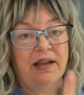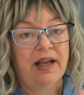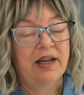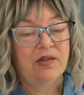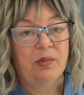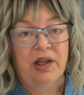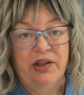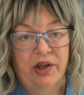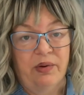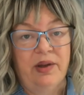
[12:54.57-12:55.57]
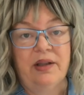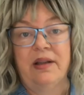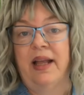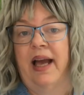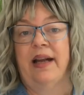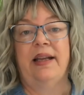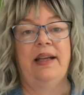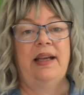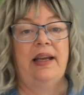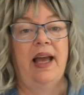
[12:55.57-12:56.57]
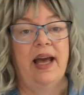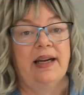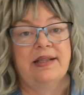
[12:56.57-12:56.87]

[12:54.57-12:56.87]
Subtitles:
and it's well known that he had